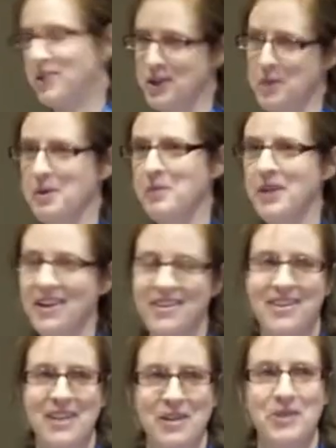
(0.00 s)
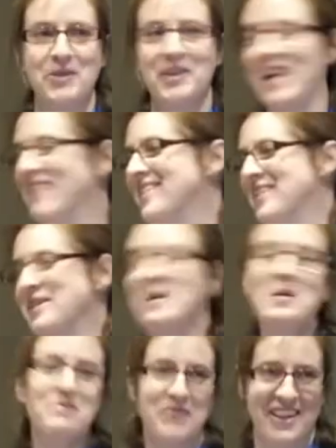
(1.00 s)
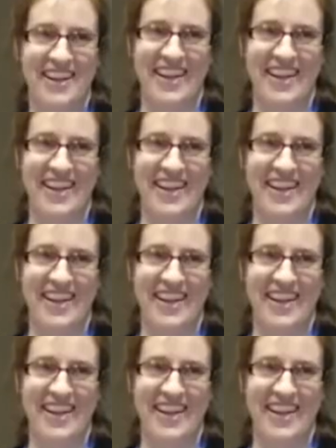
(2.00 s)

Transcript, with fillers: I actually got my PhD in 2000.